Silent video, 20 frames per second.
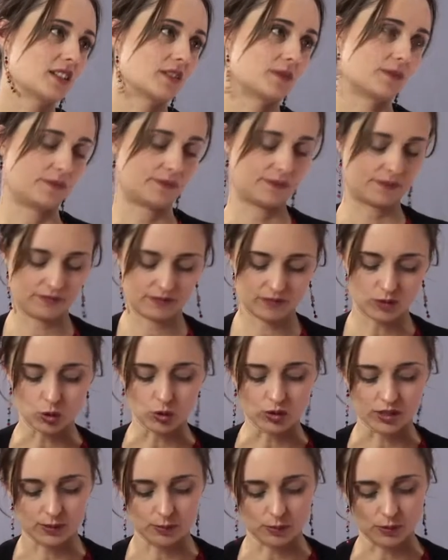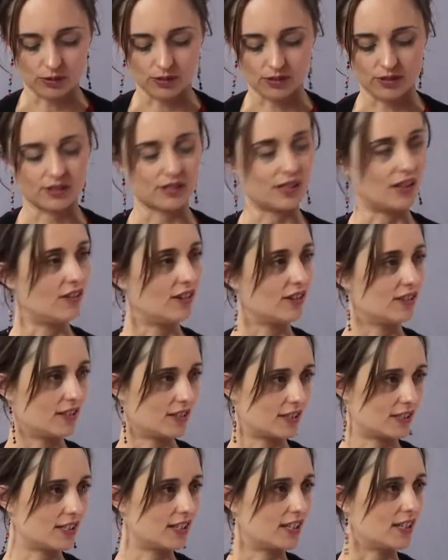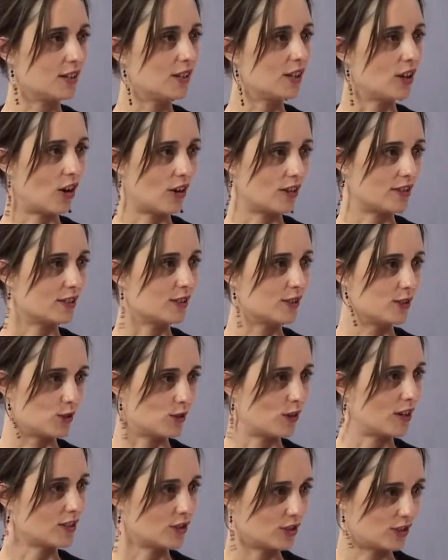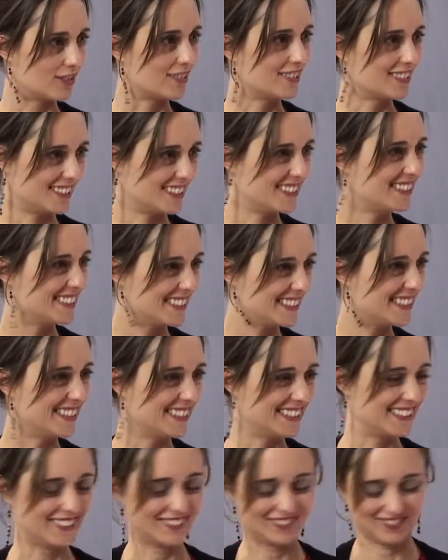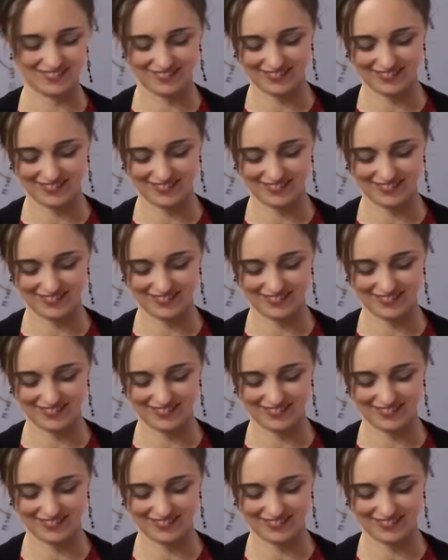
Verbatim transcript: Yeah, or exposes our ethics in, yeah. in either direction. In either direction. Yeah.